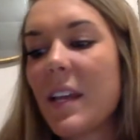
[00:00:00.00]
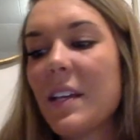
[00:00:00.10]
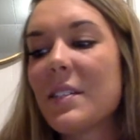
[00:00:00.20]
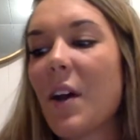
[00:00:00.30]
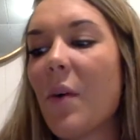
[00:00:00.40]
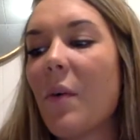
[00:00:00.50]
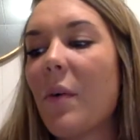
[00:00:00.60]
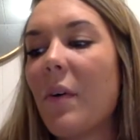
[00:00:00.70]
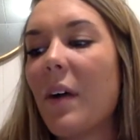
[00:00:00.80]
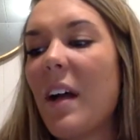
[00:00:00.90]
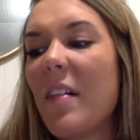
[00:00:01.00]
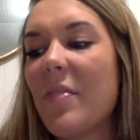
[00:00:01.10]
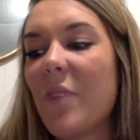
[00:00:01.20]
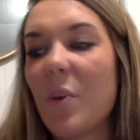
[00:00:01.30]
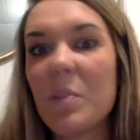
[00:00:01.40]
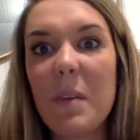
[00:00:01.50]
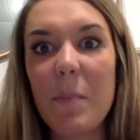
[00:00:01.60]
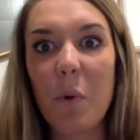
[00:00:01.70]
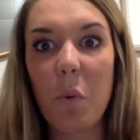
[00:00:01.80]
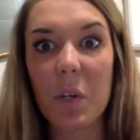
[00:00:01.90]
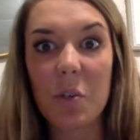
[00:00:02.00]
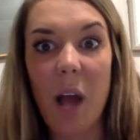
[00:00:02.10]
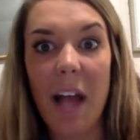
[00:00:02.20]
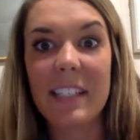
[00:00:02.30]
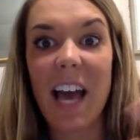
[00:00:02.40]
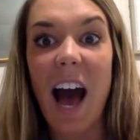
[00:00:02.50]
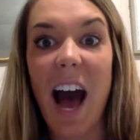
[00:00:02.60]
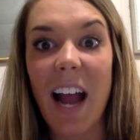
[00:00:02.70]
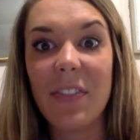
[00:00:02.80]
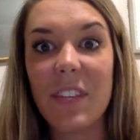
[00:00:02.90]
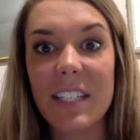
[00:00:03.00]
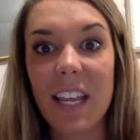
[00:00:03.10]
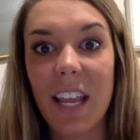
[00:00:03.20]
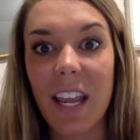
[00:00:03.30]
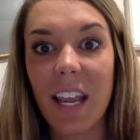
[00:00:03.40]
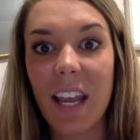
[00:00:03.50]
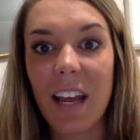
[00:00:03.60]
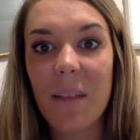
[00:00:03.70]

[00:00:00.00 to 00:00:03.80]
So those people who were trying to hide the tea,